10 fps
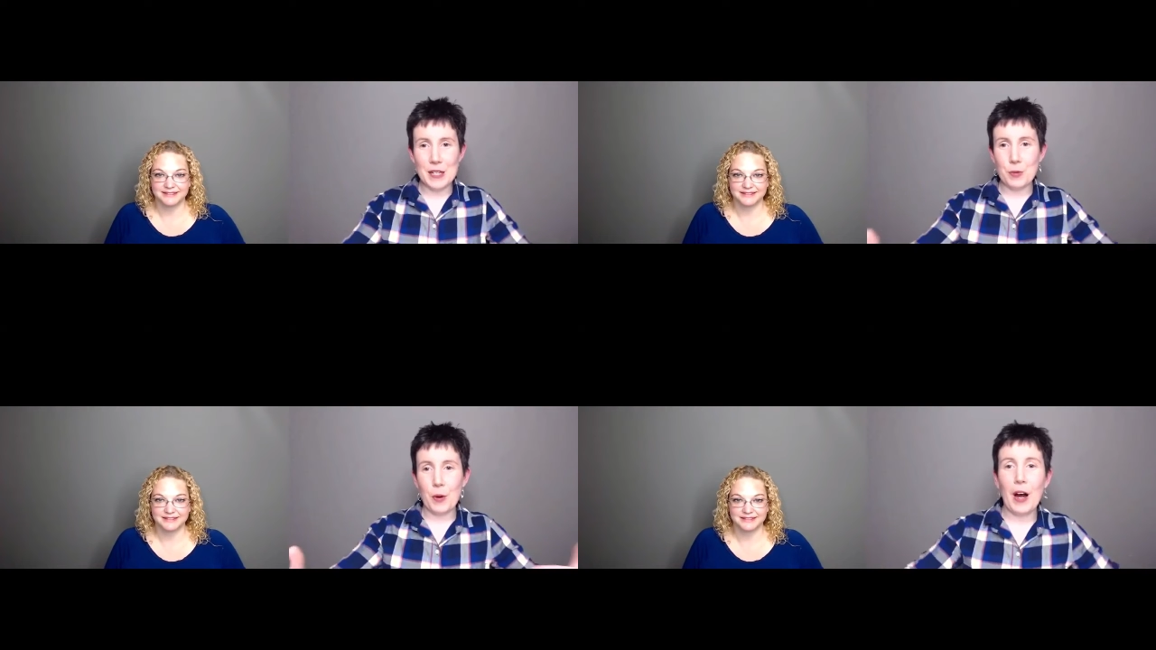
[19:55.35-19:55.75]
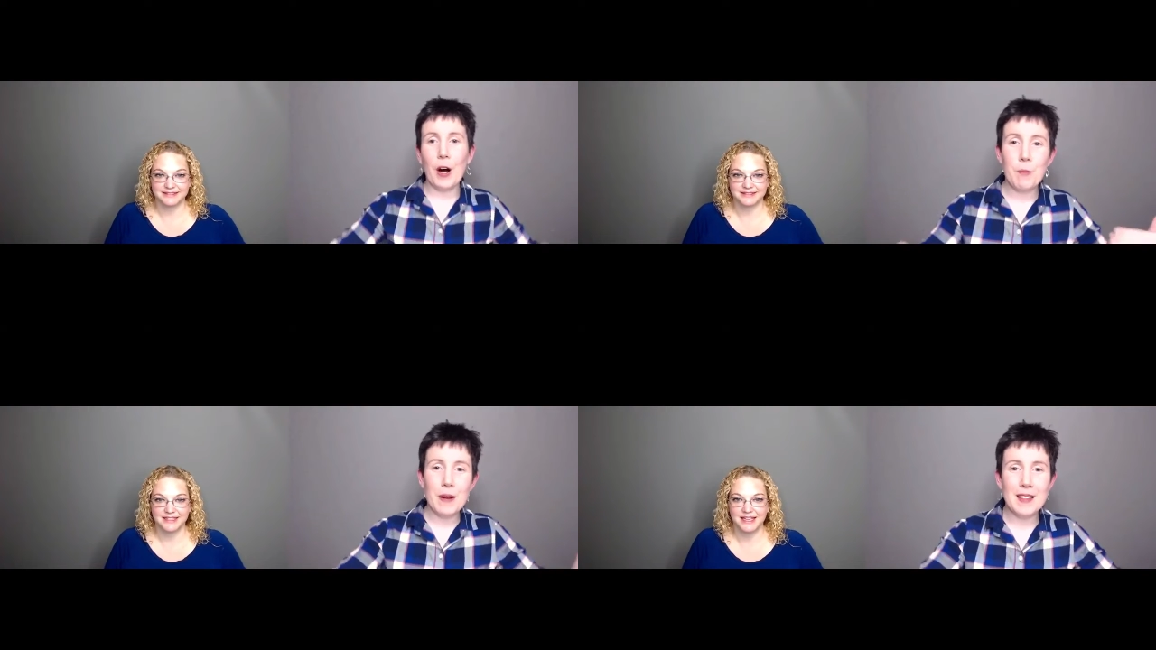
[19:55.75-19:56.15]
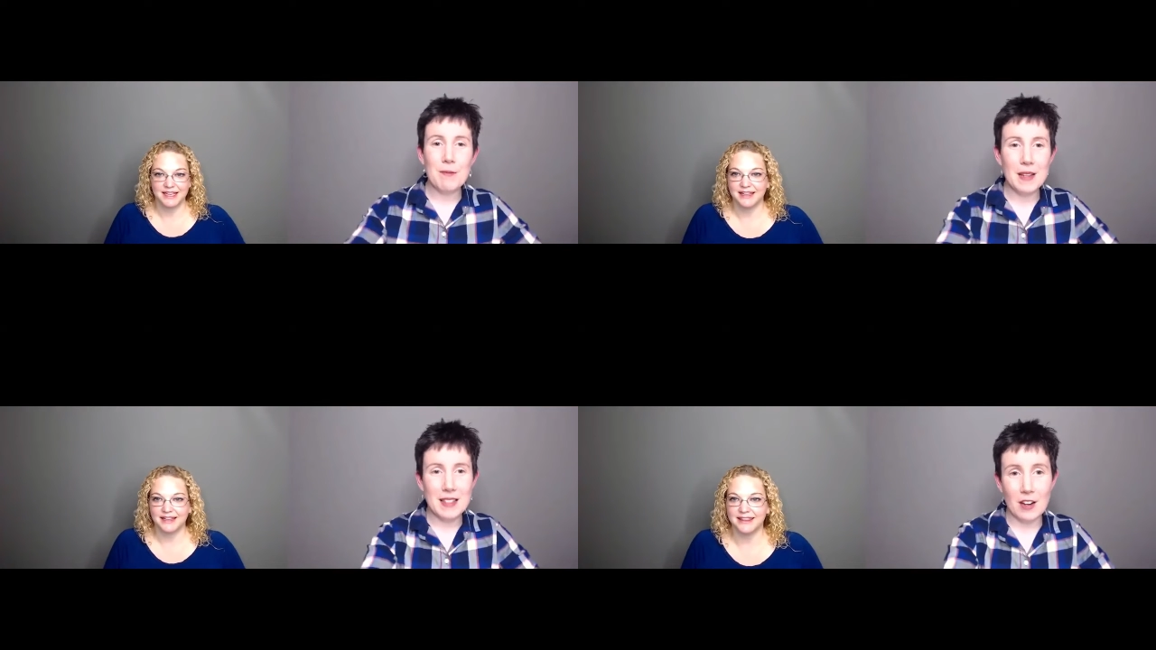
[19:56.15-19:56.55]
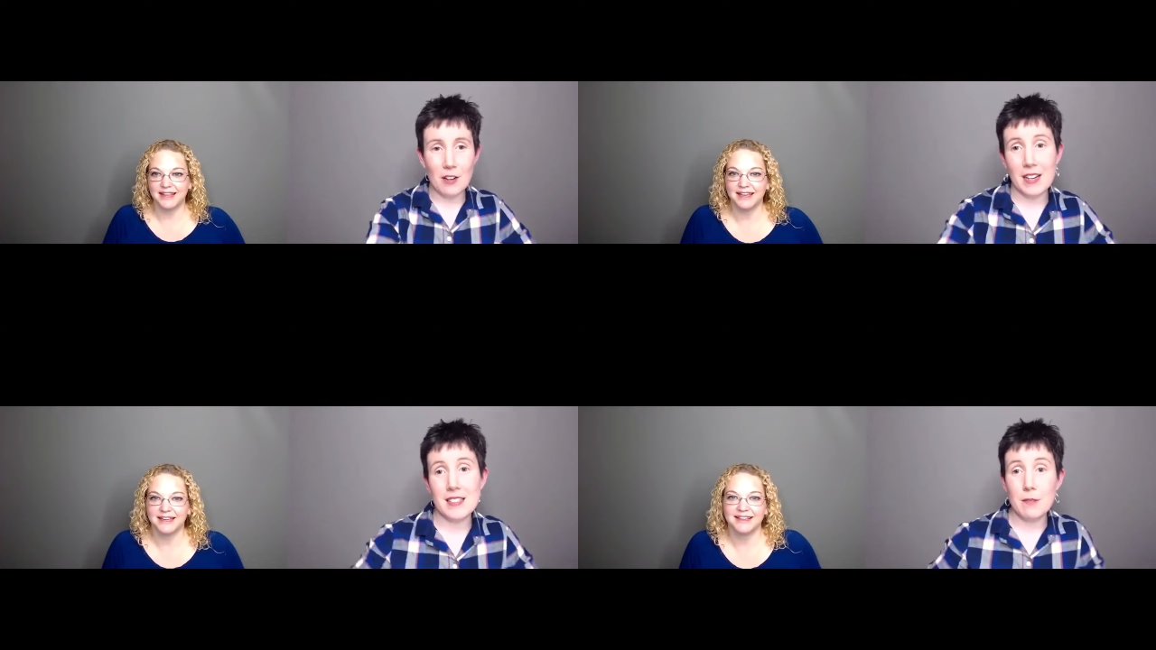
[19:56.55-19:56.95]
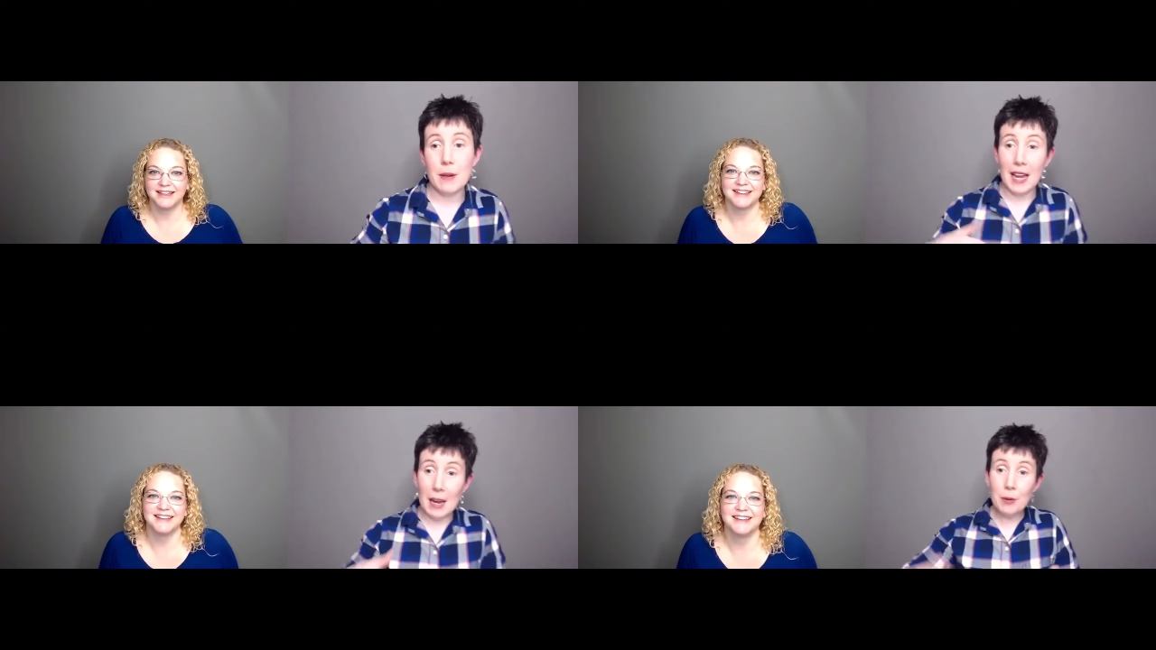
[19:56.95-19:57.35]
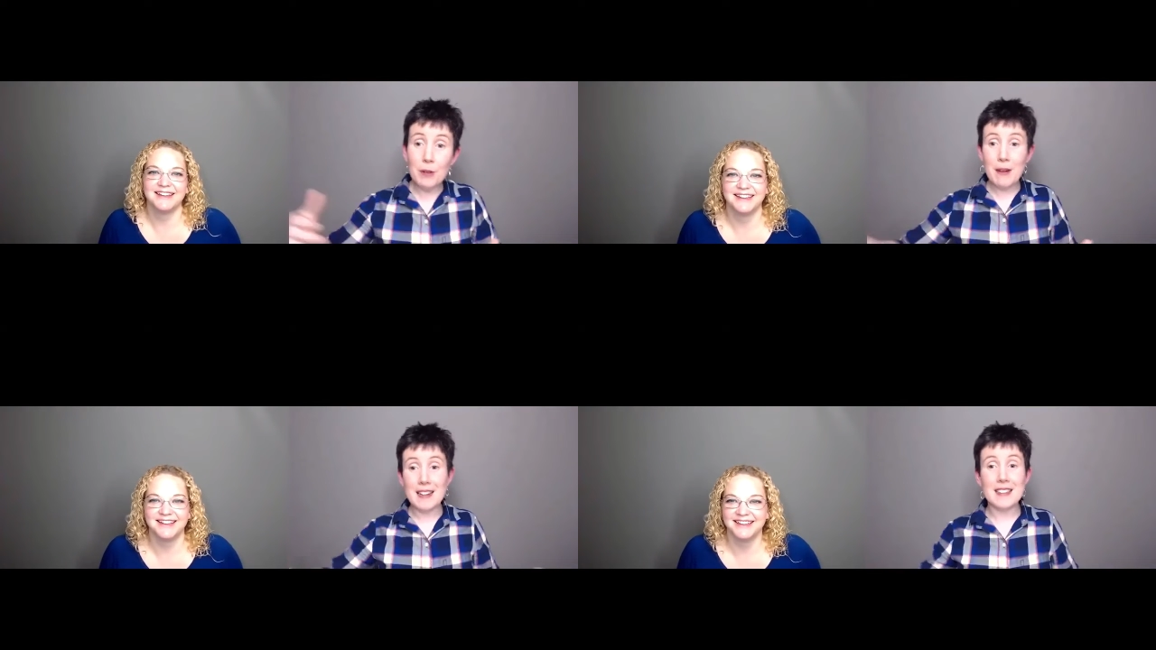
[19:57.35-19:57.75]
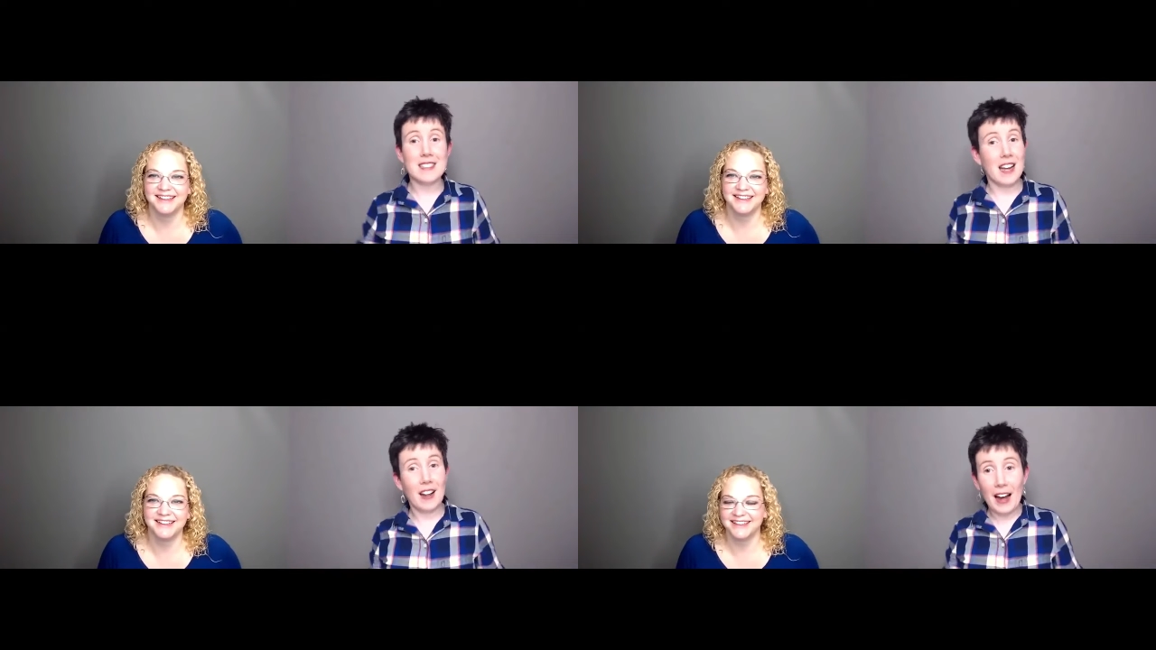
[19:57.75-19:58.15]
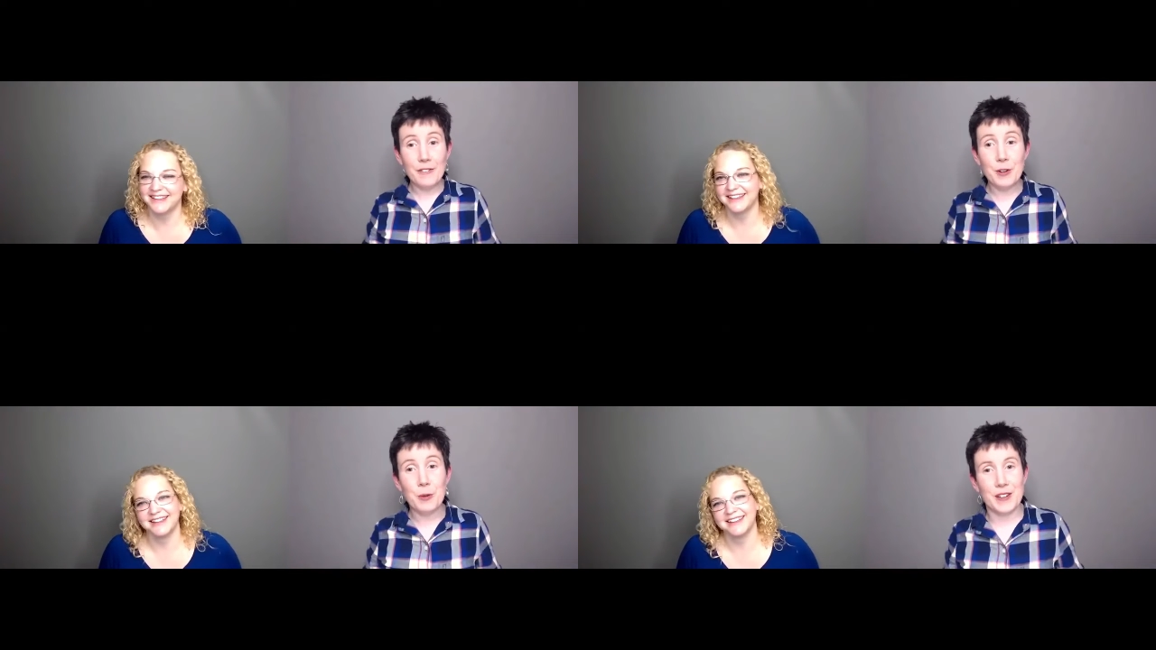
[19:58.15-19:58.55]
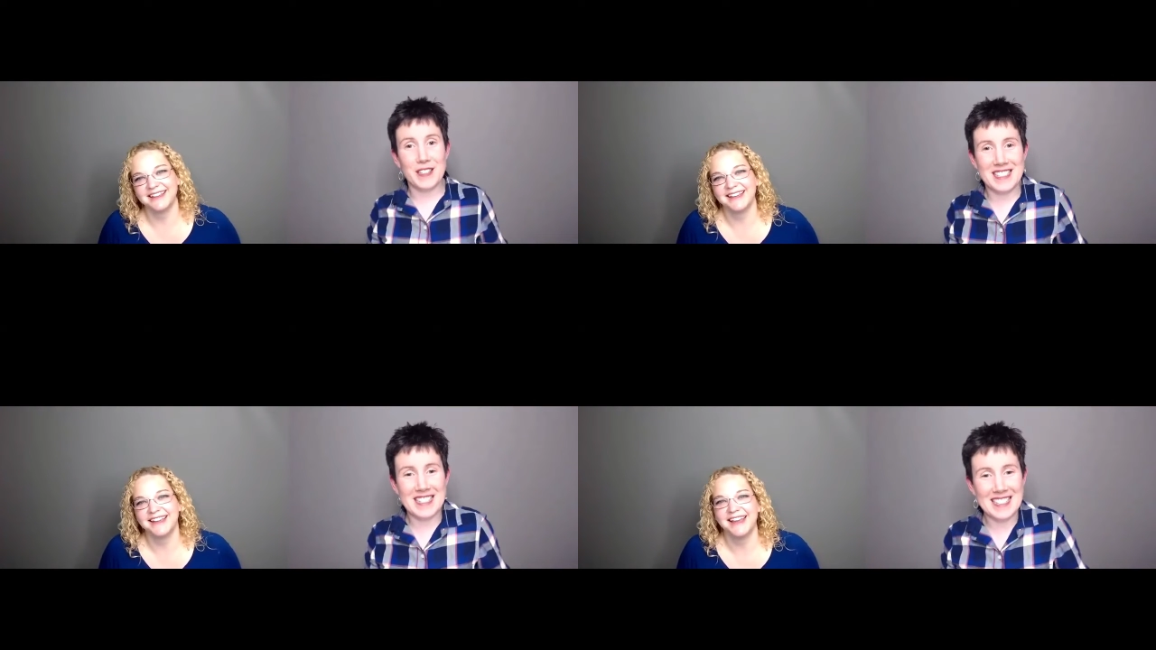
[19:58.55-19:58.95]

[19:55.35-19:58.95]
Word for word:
Speaker 1: helping them meet their needs and be able to make the sale afterwards.